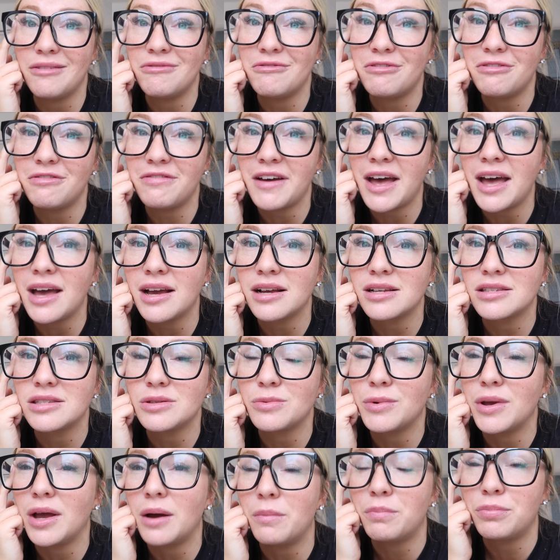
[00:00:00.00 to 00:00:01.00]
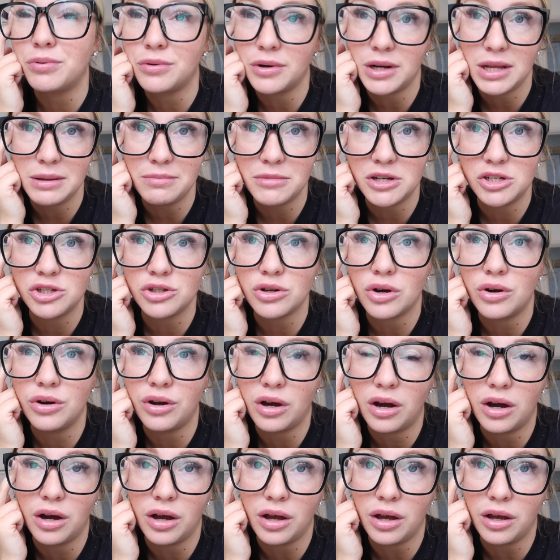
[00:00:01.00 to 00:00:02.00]
In fact, we are pretty much on
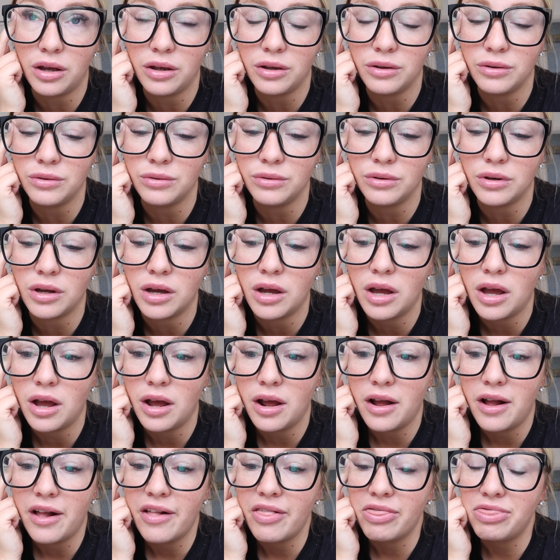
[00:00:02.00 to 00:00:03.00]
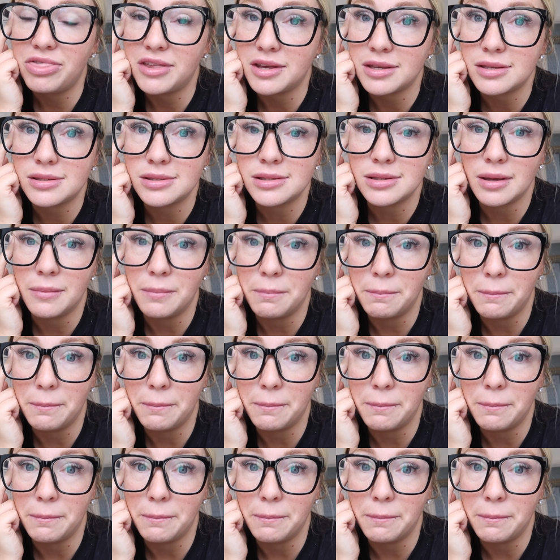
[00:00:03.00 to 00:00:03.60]
our own this